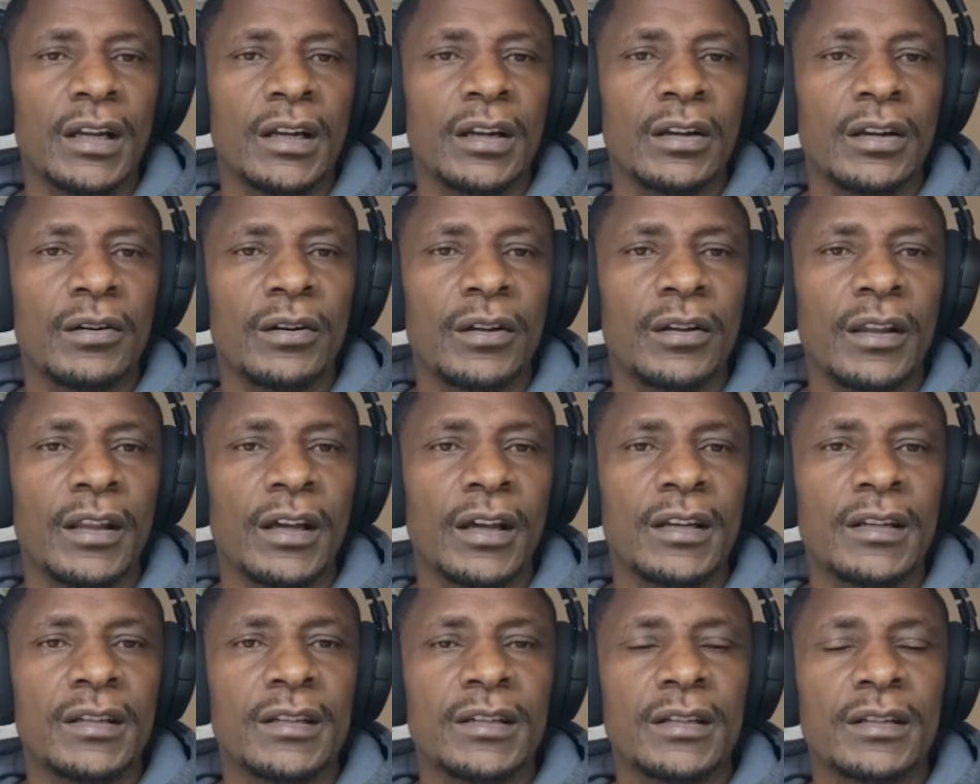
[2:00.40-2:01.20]
know
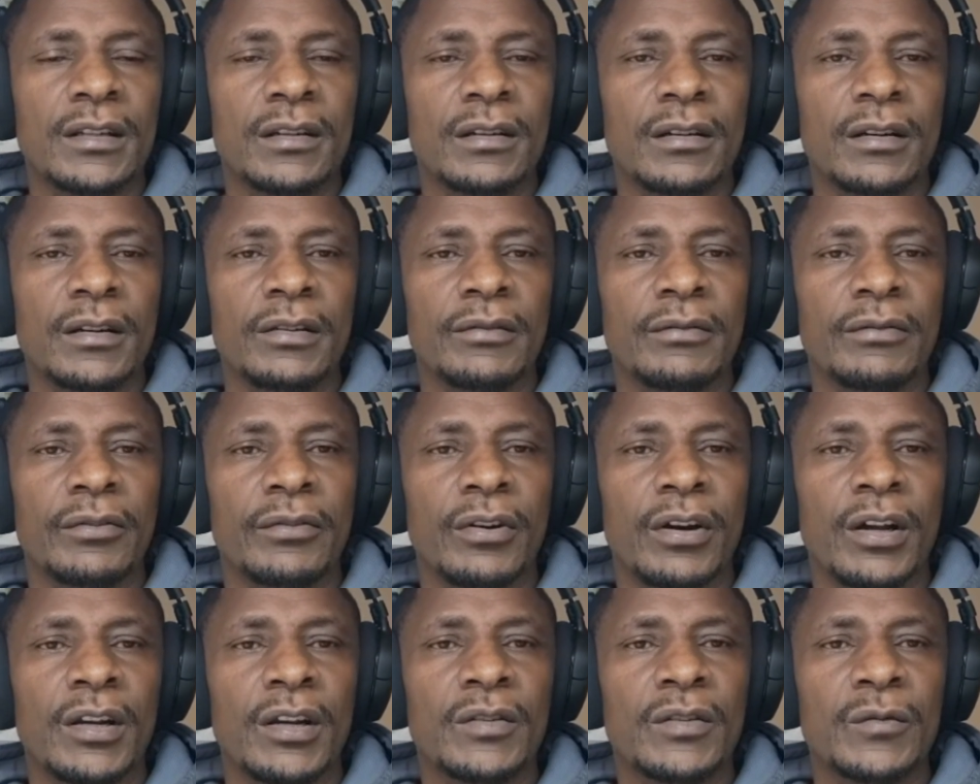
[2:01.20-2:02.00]
that if you
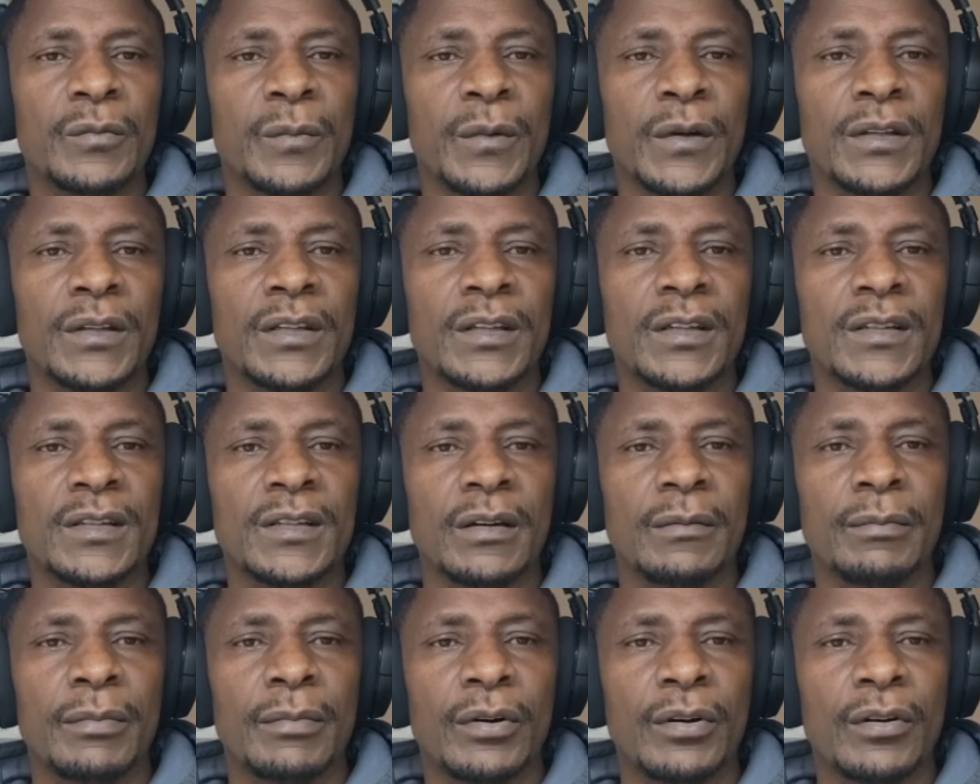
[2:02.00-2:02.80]
want to purchase
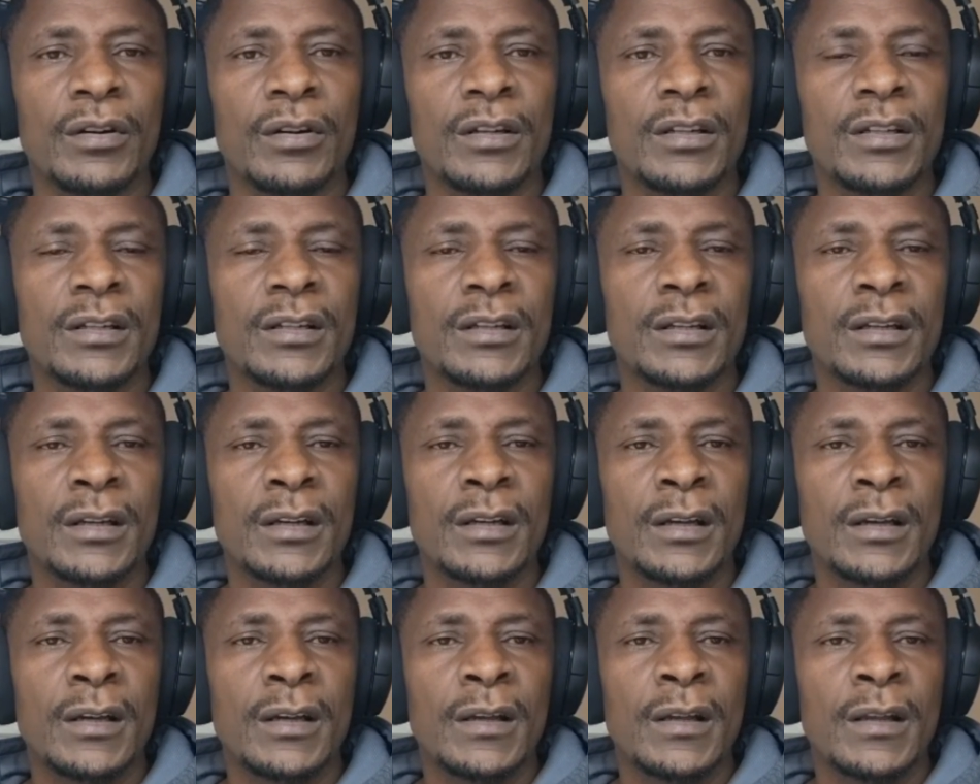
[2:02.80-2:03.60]
a bond,
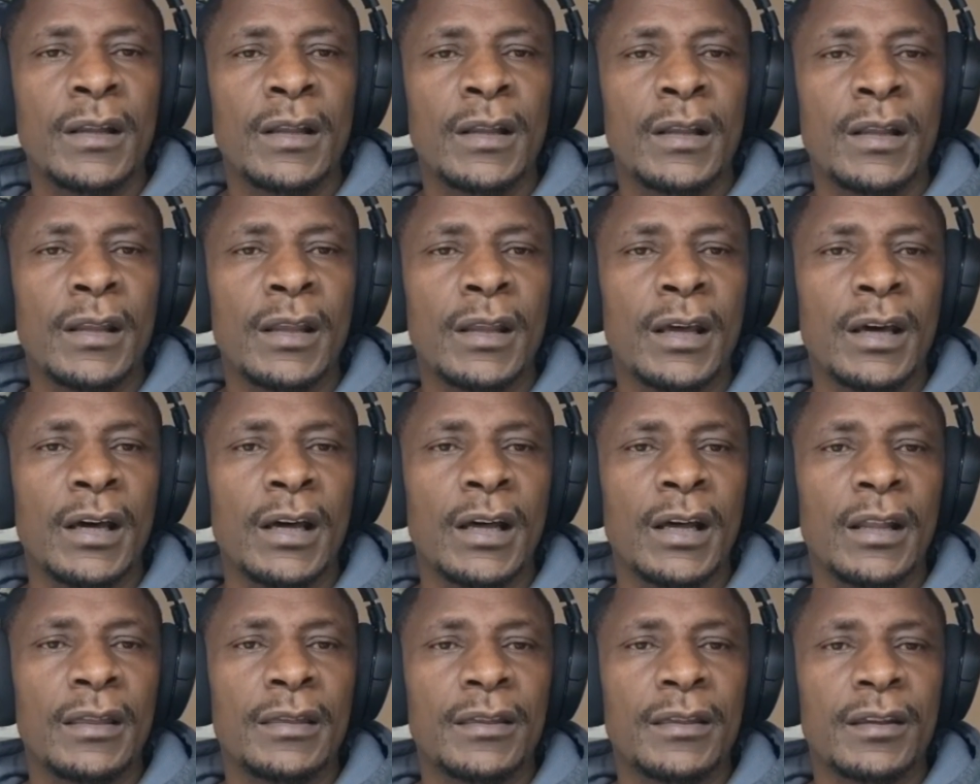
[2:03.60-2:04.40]
there
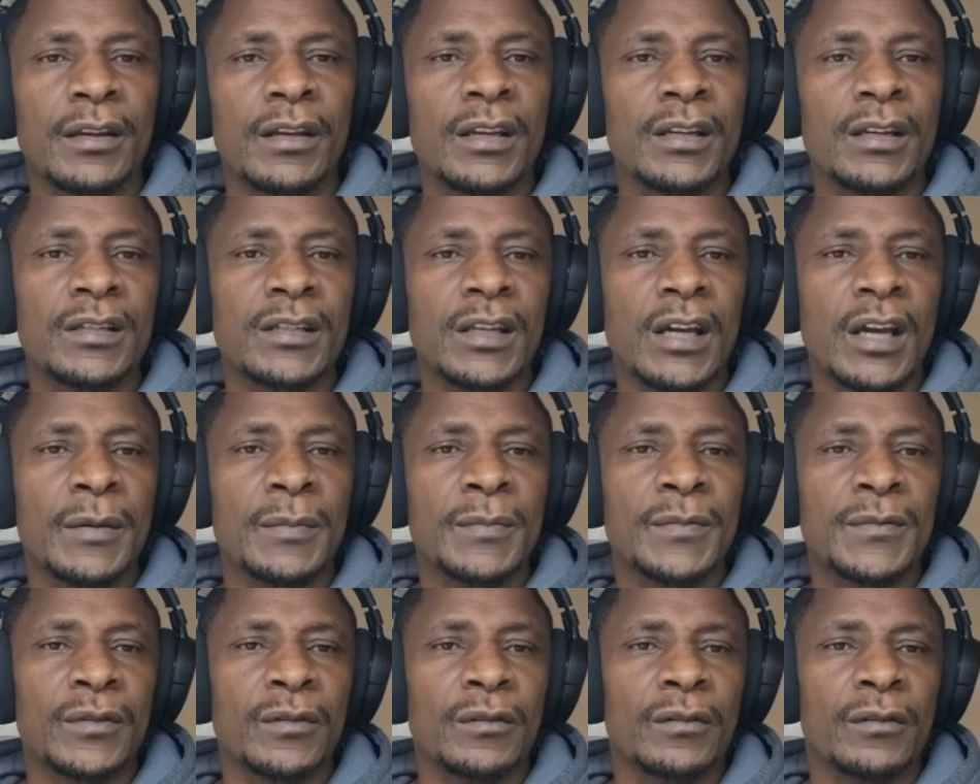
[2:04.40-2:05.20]
are three
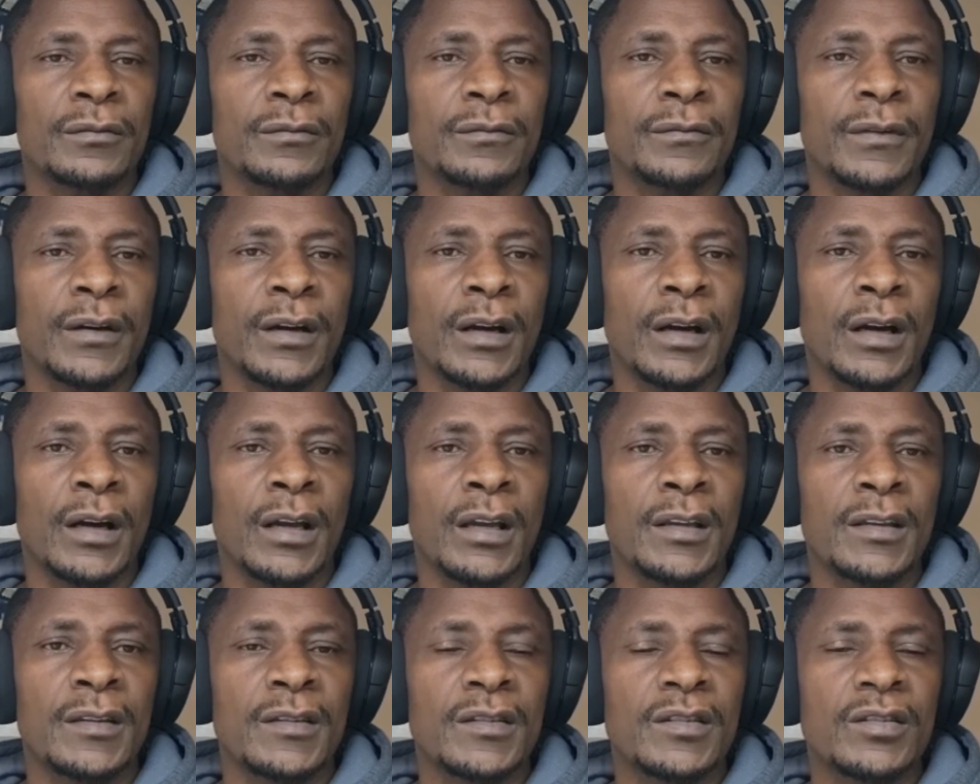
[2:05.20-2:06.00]
types of
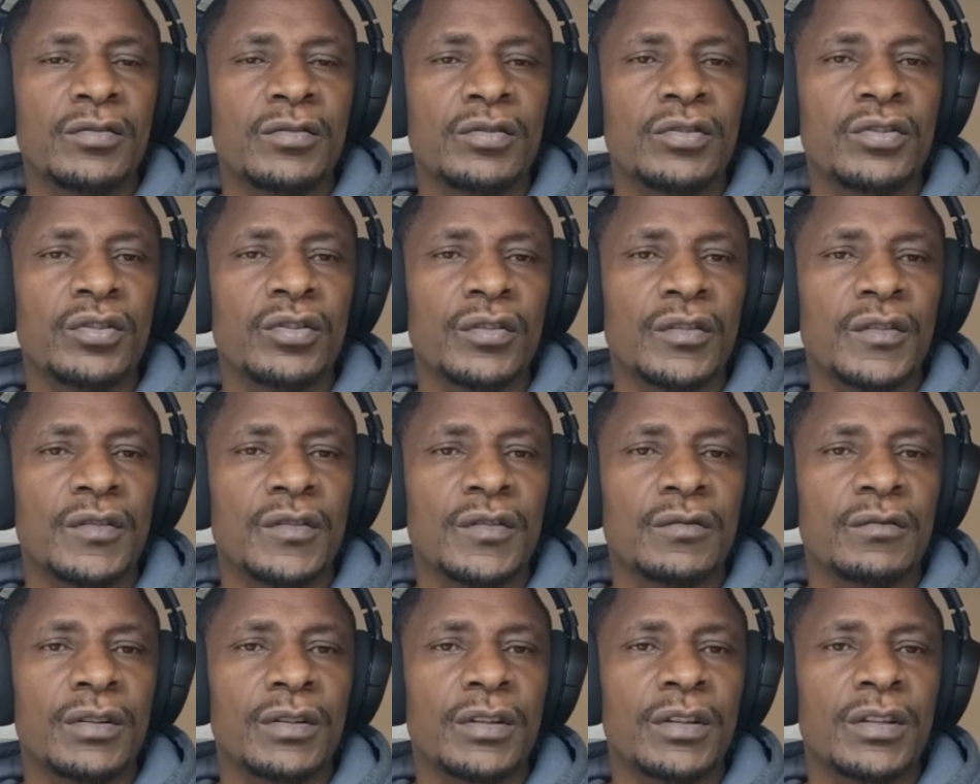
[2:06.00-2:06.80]

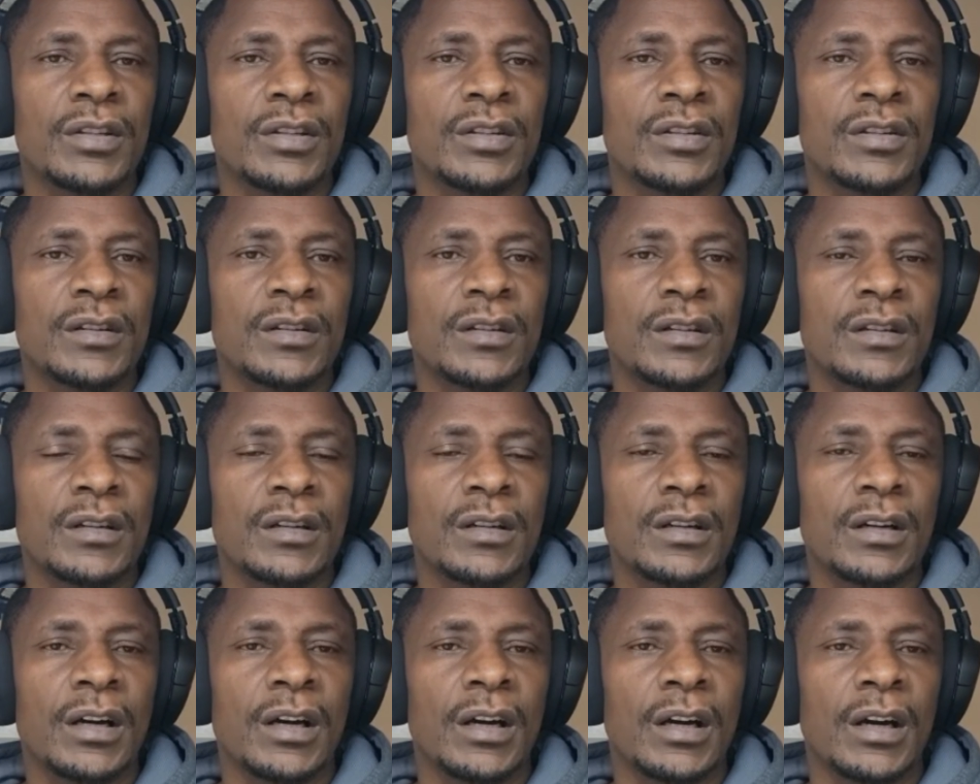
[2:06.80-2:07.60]
institutions which
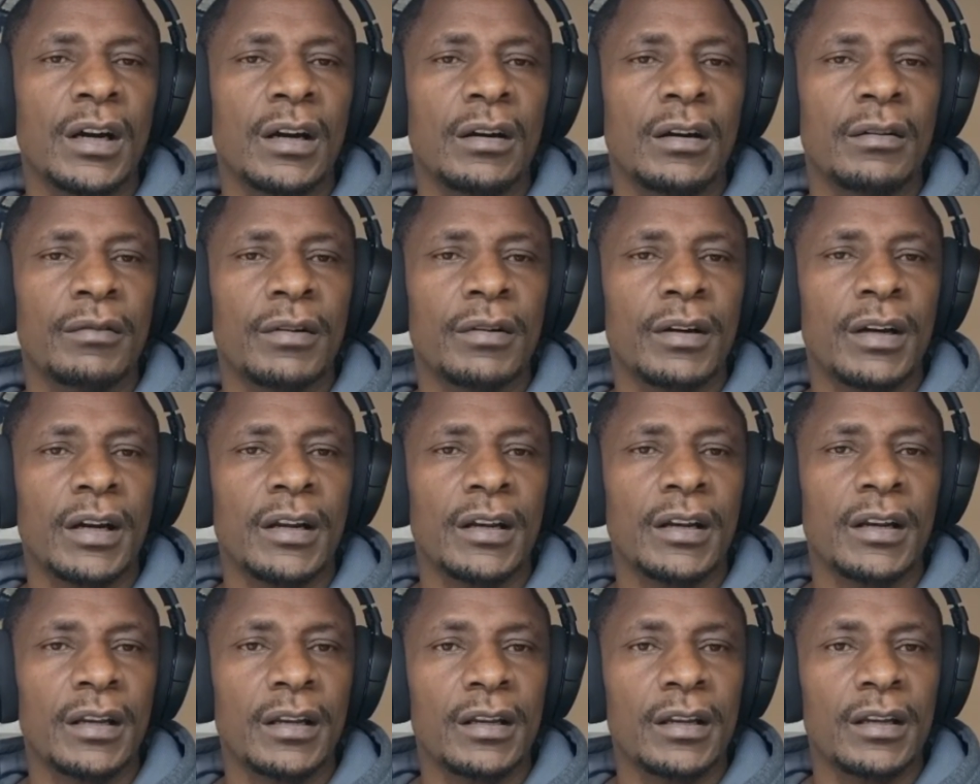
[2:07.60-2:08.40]

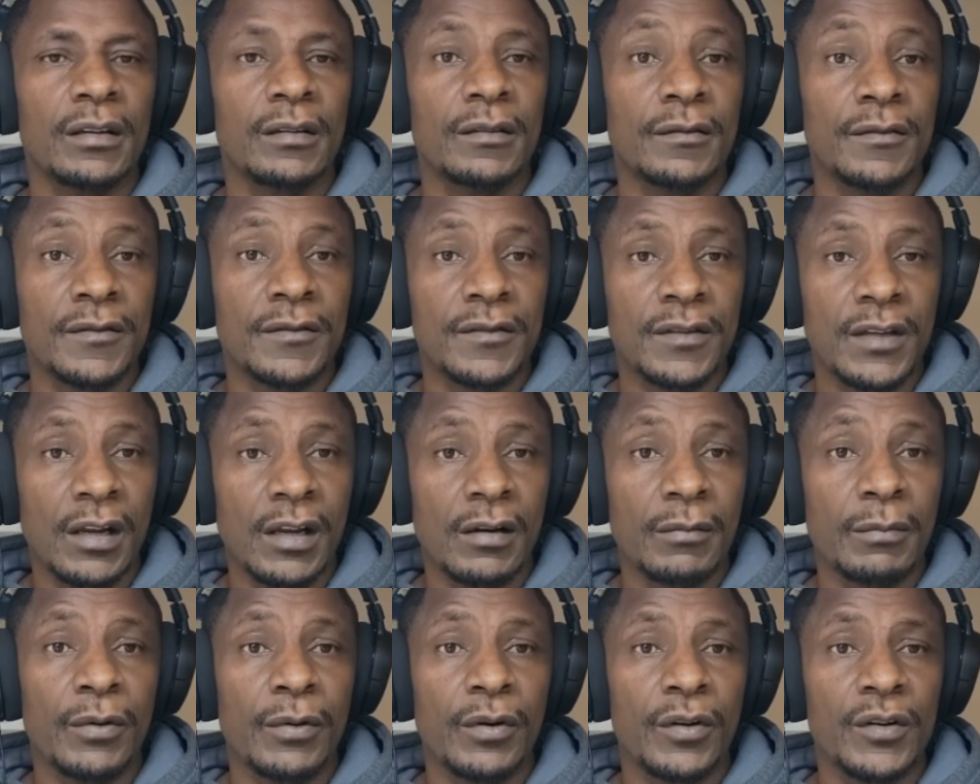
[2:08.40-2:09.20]
can
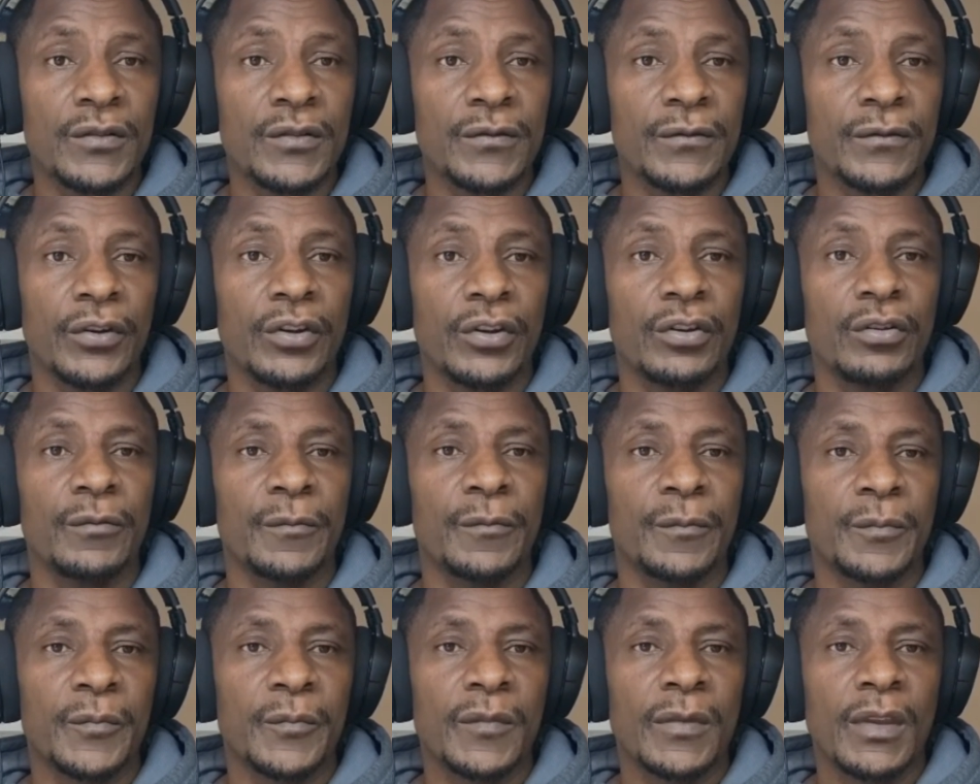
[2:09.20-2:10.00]
sell bonds for you.